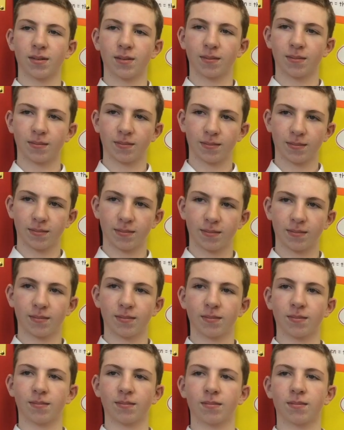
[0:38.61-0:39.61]

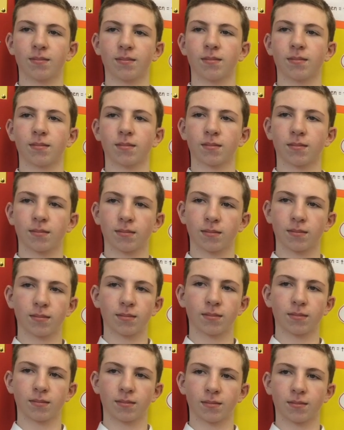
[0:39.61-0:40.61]

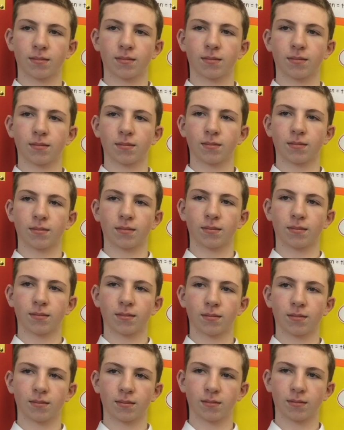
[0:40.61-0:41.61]

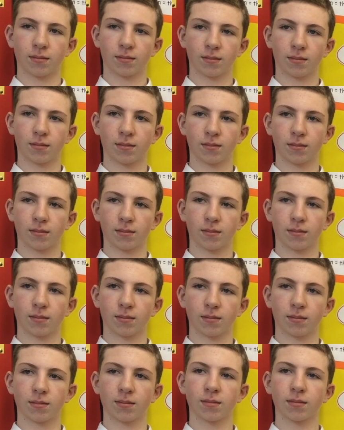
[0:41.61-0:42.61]

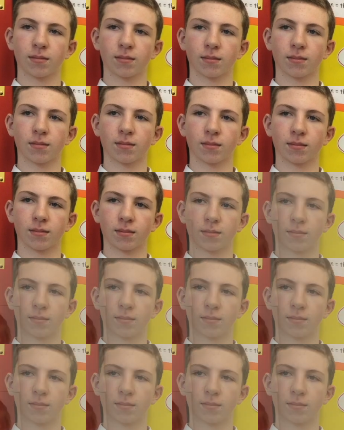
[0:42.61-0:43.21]
(not speaking)